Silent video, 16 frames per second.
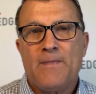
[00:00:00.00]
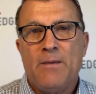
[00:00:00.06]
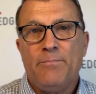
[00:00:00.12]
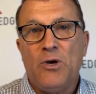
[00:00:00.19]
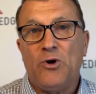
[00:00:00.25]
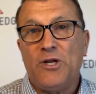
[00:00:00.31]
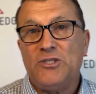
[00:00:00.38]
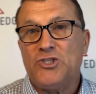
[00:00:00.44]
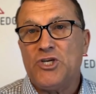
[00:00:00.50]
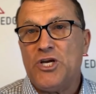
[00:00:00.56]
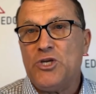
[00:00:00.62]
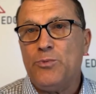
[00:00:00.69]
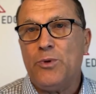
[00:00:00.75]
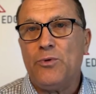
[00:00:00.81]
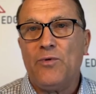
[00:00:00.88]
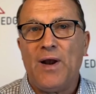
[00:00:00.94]
Building
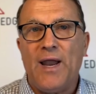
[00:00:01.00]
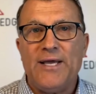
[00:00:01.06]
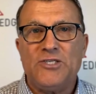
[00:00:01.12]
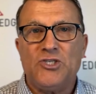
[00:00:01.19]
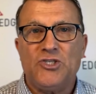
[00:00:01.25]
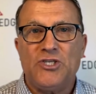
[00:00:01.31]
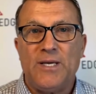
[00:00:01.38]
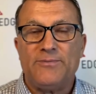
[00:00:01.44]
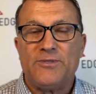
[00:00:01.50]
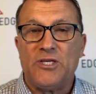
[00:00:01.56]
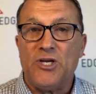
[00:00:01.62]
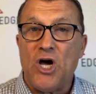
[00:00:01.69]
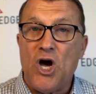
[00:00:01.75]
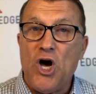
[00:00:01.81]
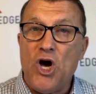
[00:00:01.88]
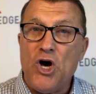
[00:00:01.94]
genuine relationships and
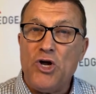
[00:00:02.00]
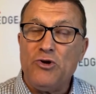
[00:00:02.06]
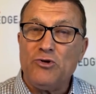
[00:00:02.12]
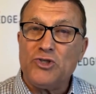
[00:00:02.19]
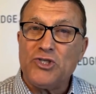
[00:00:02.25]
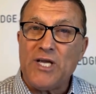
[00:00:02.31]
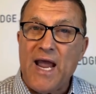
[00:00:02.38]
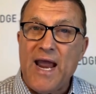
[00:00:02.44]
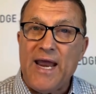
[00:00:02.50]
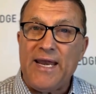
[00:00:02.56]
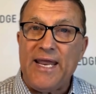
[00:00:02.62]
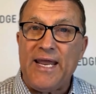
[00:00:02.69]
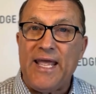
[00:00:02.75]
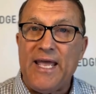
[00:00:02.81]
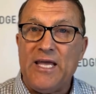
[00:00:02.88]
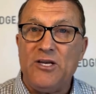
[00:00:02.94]

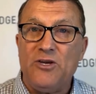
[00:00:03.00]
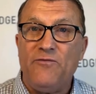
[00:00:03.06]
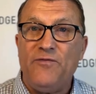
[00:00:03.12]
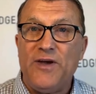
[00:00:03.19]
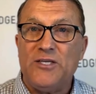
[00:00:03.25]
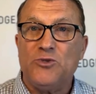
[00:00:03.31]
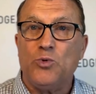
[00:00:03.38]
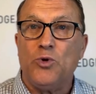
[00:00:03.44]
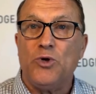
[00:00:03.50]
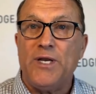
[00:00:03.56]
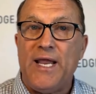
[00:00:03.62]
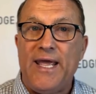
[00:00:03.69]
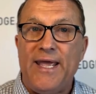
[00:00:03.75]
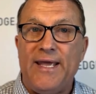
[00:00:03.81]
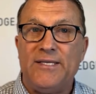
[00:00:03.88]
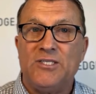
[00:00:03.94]
understanding individual
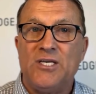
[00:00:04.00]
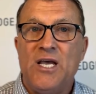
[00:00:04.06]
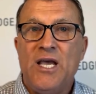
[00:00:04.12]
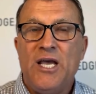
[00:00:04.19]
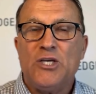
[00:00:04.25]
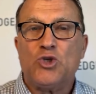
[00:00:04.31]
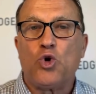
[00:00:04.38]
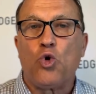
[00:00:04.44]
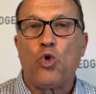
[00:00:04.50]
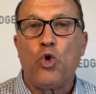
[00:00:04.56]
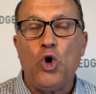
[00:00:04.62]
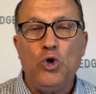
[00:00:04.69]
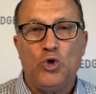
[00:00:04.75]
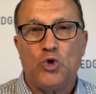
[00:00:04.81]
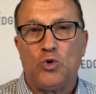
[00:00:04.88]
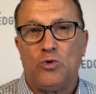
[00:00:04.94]
needs is
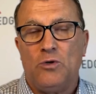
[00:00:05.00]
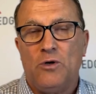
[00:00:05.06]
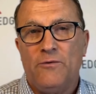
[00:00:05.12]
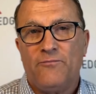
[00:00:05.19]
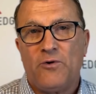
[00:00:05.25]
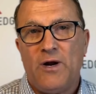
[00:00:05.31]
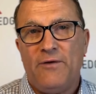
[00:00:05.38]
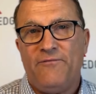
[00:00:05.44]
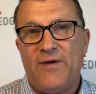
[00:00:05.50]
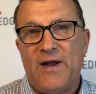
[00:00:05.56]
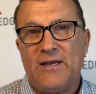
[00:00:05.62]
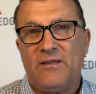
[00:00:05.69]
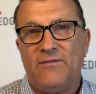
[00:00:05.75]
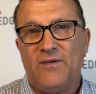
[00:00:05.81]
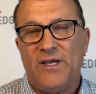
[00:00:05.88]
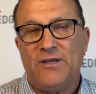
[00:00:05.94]
crucial for
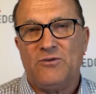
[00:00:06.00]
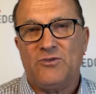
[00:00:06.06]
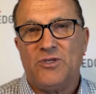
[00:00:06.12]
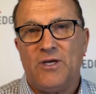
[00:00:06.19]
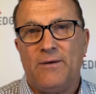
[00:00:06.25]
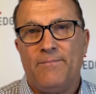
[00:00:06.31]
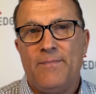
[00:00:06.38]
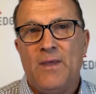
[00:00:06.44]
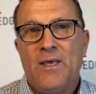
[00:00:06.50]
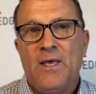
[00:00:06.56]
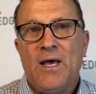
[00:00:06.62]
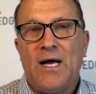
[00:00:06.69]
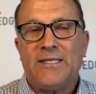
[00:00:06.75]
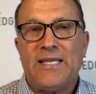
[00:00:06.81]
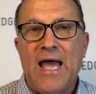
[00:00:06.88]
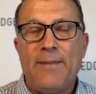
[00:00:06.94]
effective leadership.
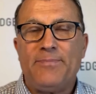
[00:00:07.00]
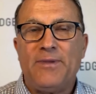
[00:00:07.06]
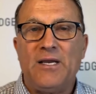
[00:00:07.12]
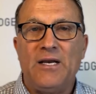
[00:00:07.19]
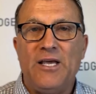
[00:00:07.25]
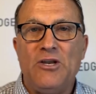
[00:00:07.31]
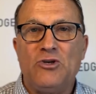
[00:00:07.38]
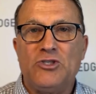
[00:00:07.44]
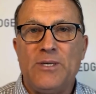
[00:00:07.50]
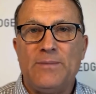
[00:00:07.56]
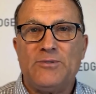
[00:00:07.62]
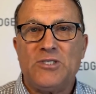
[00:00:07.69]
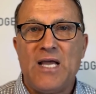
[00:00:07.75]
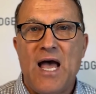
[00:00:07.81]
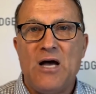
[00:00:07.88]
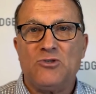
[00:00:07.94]
Adapting leadership
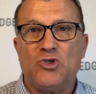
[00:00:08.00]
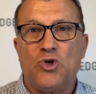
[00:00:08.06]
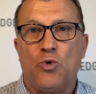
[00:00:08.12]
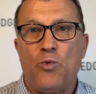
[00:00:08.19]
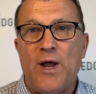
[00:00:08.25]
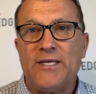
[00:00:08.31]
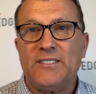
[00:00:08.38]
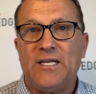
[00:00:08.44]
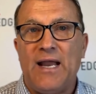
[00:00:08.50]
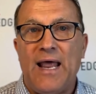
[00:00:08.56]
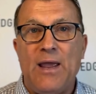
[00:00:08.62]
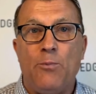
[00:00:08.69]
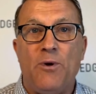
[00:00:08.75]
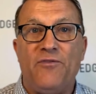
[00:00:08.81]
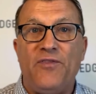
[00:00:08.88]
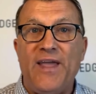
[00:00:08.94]
styles to
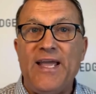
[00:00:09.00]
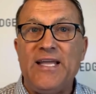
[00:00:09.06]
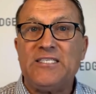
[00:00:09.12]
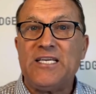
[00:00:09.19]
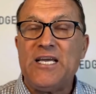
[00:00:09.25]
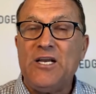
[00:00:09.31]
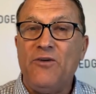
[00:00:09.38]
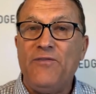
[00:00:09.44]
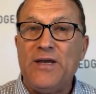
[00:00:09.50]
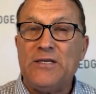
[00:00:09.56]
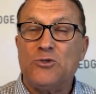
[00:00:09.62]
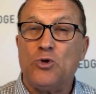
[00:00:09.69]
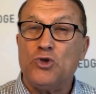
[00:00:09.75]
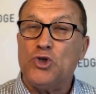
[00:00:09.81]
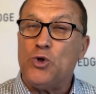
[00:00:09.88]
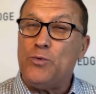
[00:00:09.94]
resonate with each
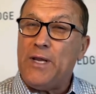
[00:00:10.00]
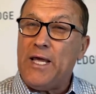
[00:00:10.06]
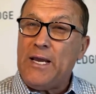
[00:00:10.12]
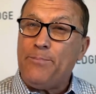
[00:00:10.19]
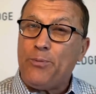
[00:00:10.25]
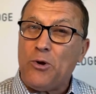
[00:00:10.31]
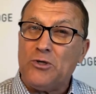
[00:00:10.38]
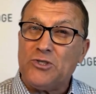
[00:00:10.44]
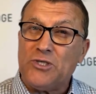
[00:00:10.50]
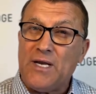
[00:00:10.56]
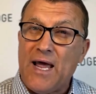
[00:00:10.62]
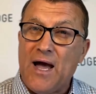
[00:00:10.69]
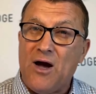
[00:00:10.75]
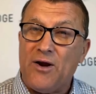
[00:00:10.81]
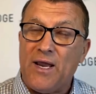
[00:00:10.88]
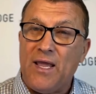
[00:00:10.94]
individual's unique
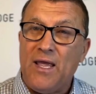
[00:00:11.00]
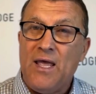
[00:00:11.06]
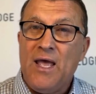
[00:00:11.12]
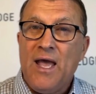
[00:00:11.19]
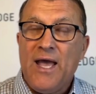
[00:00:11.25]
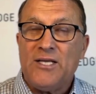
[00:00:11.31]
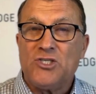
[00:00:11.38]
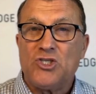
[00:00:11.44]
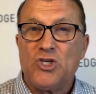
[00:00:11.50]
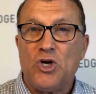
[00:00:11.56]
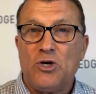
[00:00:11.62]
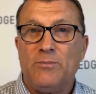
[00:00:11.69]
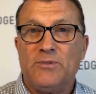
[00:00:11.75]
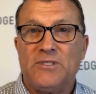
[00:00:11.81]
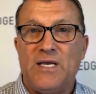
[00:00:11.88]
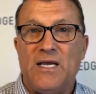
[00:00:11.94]
personality and
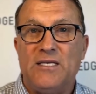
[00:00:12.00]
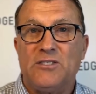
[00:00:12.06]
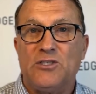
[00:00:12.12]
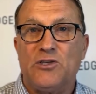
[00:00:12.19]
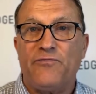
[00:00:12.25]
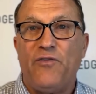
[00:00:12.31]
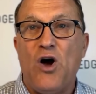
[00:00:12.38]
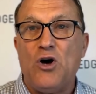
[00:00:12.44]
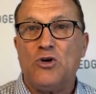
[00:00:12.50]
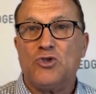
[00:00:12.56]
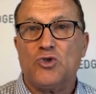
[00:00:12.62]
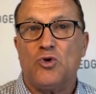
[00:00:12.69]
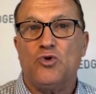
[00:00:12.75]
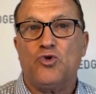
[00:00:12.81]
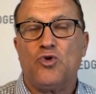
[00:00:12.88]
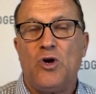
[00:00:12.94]
circumstances
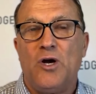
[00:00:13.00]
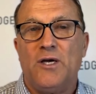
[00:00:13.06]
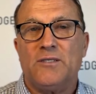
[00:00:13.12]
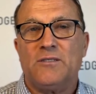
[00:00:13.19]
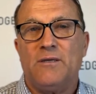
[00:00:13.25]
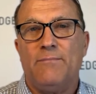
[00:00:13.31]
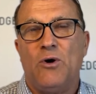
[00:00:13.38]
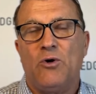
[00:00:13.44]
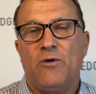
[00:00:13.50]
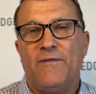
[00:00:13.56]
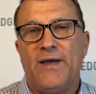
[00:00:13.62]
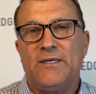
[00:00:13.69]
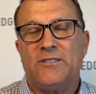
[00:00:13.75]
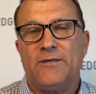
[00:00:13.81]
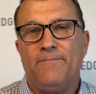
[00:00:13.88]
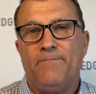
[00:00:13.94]
fosters trust and
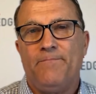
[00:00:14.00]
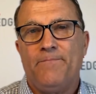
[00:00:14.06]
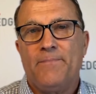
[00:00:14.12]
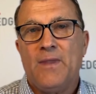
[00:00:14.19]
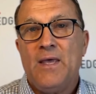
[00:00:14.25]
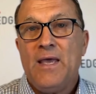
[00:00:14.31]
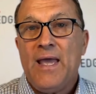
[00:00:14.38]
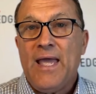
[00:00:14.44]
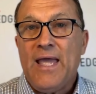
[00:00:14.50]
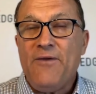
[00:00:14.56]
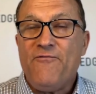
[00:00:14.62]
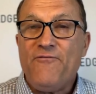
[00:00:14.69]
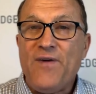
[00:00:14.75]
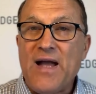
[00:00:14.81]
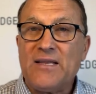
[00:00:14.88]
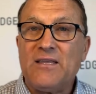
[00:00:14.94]
motivation.
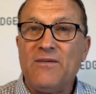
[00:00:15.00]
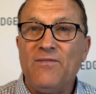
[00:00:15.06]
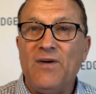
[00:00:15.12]
Effective